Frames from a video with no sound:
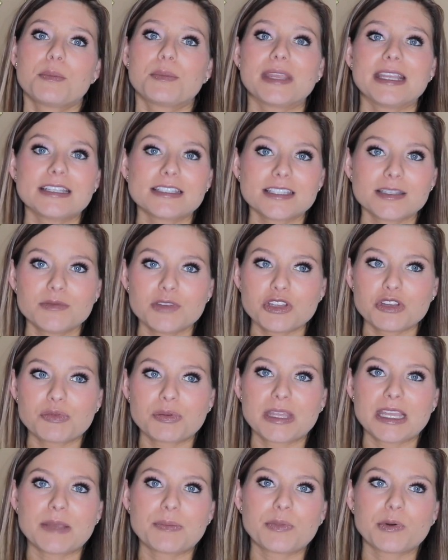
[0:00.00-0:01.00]
meet some new
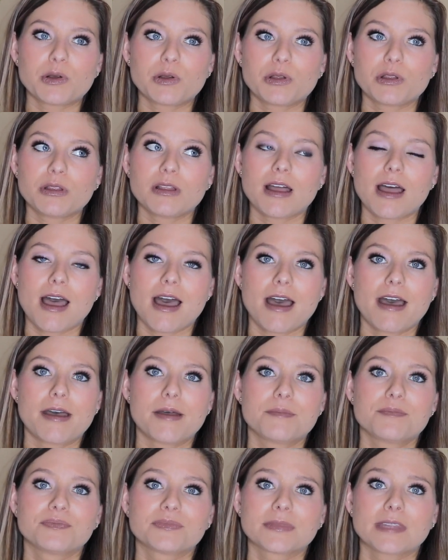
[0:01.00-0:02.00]
people,
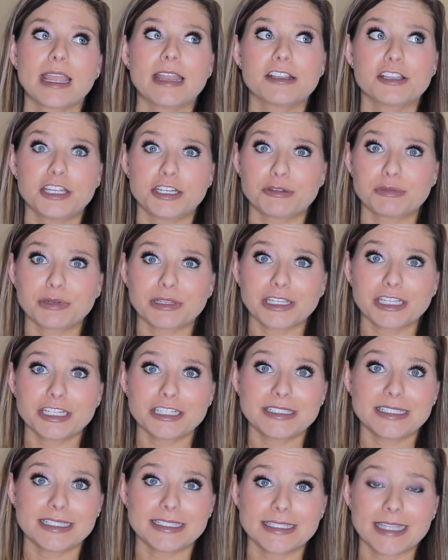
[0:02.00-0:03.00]
and get a really
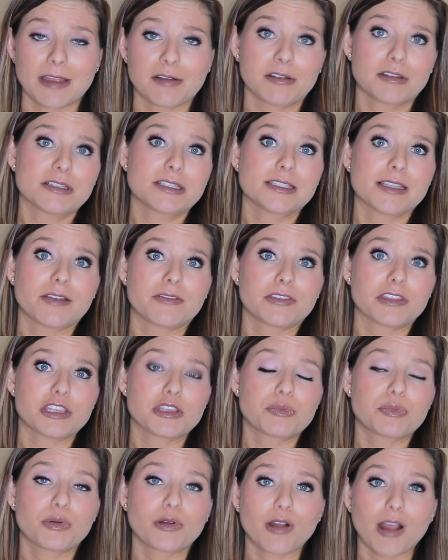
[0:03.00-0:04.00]
good discount on stuff that
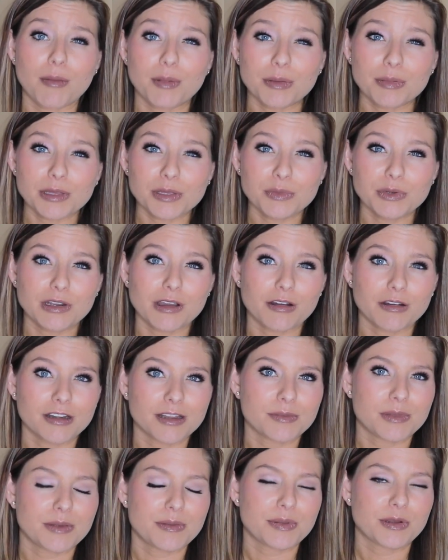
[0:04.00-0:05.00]
you probably would
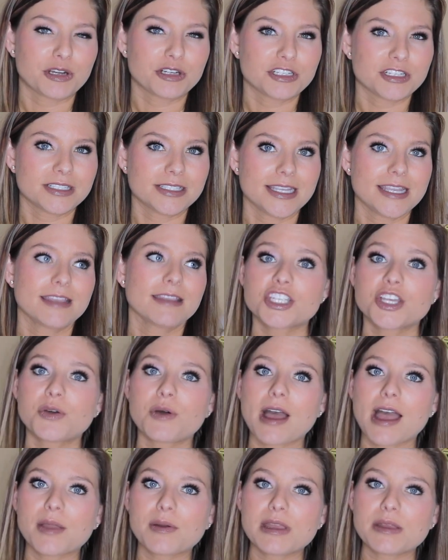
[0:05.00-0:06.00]
already be purchasing. So
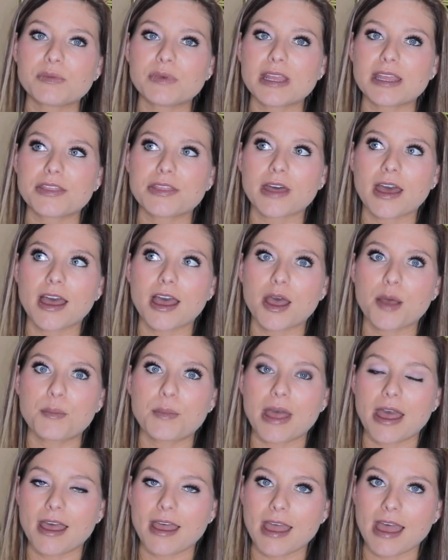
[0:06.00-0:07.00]
I went
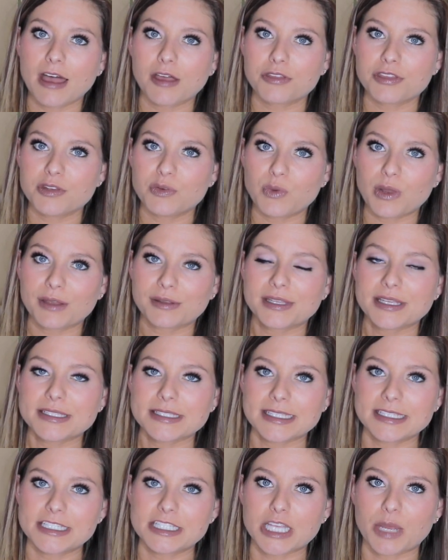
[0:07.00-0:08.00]
with health and
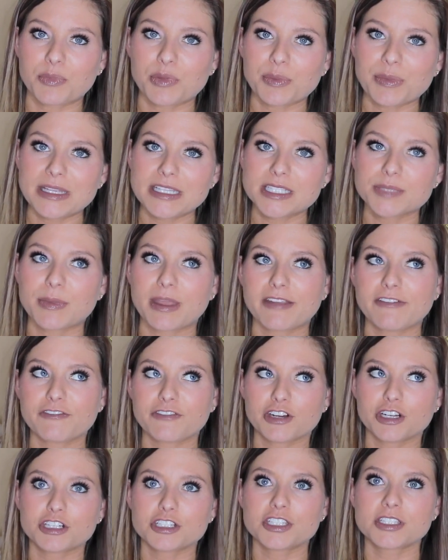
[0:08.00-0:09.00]
wellness and supplements, my
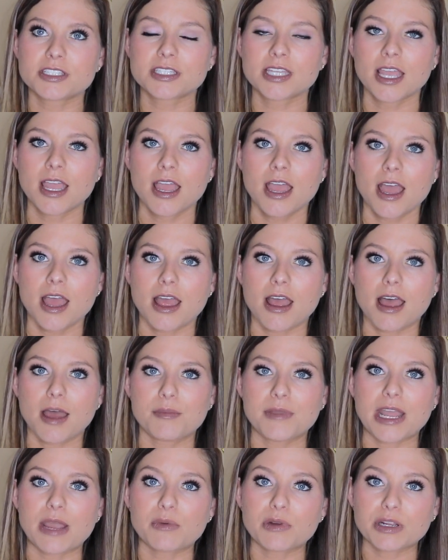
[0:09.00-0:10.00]
first
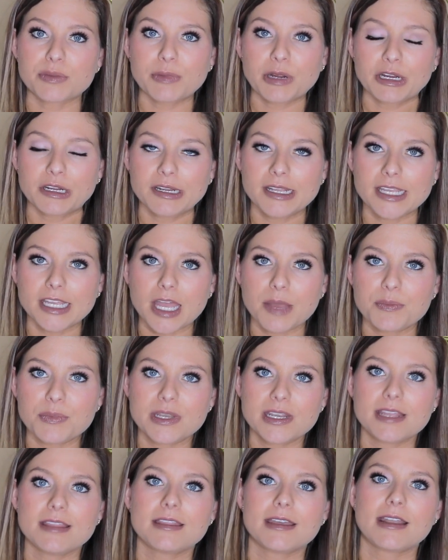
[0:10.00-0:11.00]
network marketing
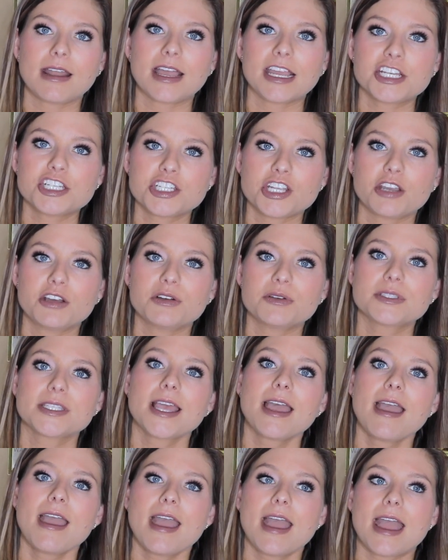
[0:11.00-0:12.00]
company that I chose,
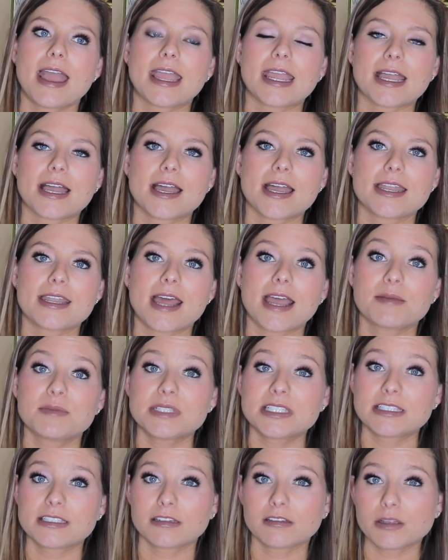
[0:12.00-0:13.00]
and
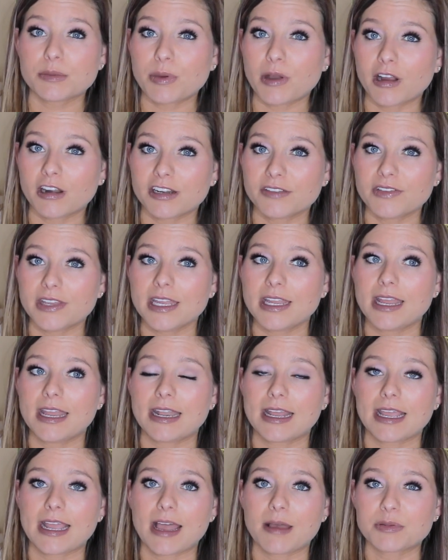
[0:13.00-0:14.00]
I'm still a part of it,
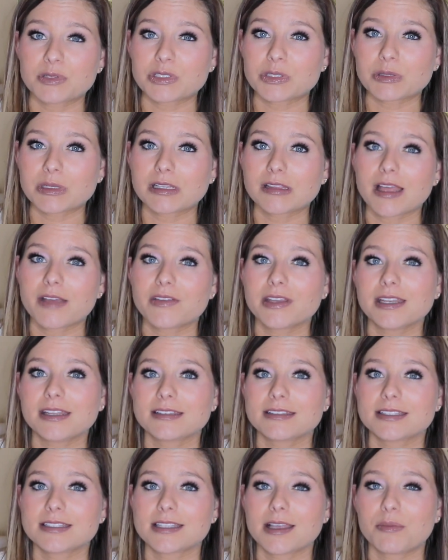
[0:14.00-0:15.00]
and I absolutely love it.
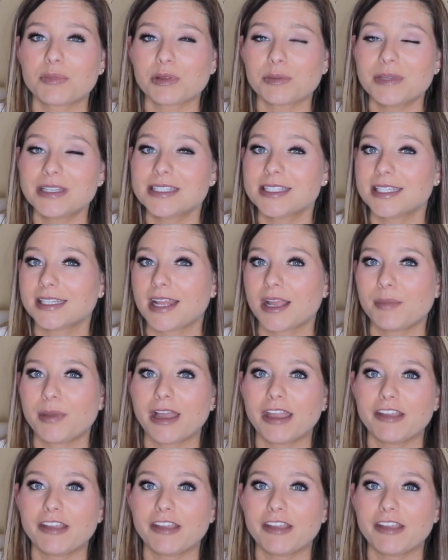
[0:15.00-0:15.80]
It's supplements that I